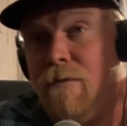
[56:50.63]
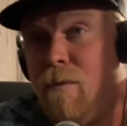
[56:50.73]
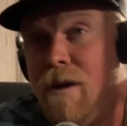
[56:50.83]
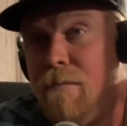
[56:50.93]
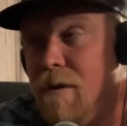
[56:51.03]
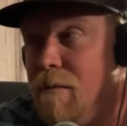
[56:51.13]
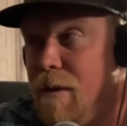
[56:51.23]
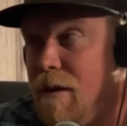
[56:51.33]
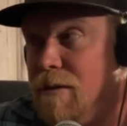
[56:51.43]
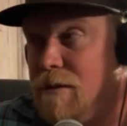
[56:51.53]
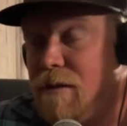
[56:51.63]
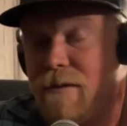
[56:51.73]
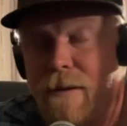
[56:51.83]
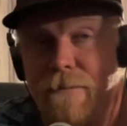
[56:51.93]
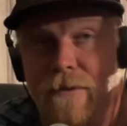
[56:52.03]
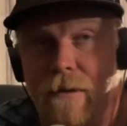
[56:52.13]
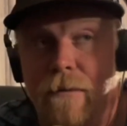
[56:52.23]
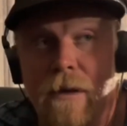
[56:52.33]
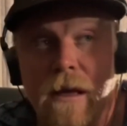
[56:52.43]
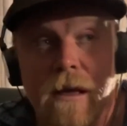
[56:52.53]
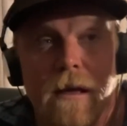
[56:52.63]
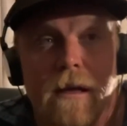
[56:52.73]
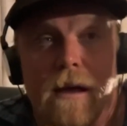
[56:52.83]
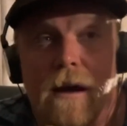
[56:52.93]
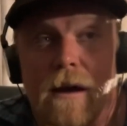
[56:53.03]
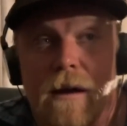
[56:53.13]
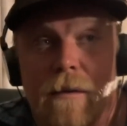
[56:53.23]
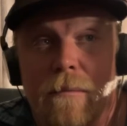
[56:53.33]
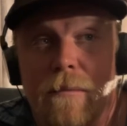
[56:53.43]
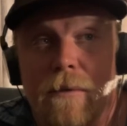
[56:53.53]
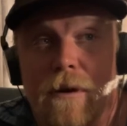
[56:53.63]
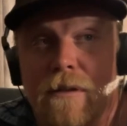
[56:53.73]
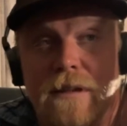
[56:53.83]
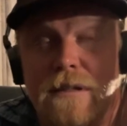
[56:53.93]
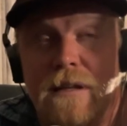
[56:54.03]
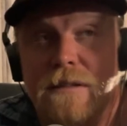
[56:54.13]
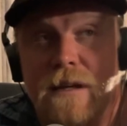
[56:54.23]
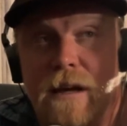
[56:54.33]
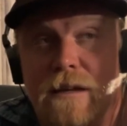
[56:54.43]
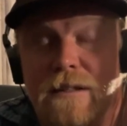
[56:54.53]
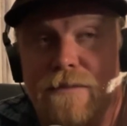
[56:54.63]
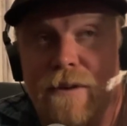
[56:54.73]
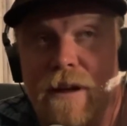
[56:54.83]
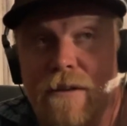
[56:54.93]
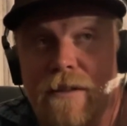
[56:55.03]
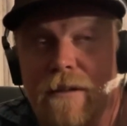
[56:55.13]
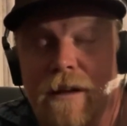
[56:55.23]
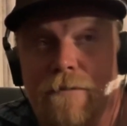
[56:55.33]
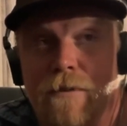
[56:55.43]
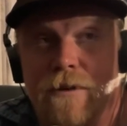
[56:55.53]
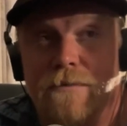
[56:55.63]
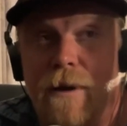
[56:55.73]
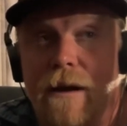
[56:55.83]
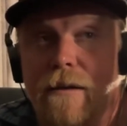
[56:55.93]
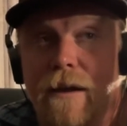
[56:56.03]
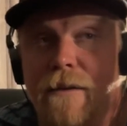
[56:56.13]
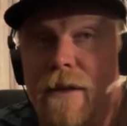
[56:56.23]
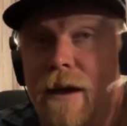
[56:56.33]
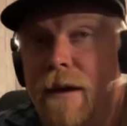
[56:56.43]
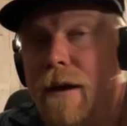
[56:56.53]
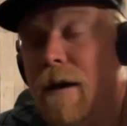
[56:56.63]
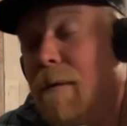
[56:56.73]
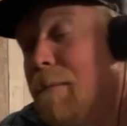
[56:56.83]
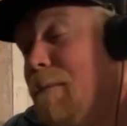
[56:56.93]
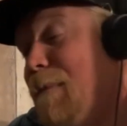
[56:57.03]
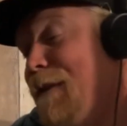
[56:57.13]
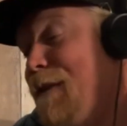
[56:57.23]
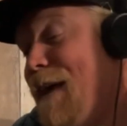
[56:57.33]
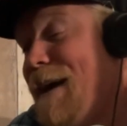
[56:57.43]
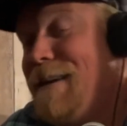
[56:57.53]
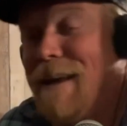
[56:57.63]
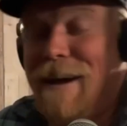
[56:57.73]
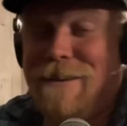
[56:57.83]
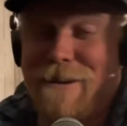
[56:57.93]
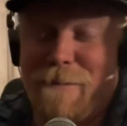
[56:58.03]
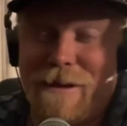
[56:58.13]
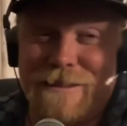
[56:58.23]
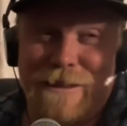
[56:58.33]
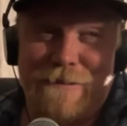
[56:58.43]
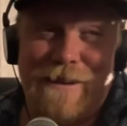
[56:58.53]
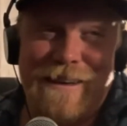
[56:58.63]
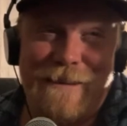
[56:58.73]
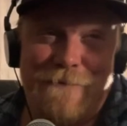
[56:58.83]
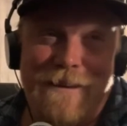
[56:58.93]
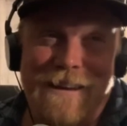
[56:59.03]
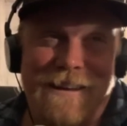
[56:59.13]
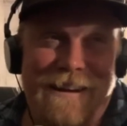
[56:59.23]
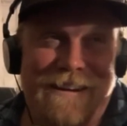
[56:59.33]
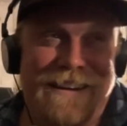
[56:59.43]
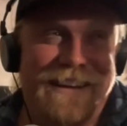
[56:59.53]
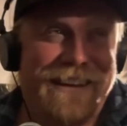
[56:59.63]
a wine bar to manage at the time. So, all these things, it's just funny how life works, right? And then, but that day I took him out to the vineyard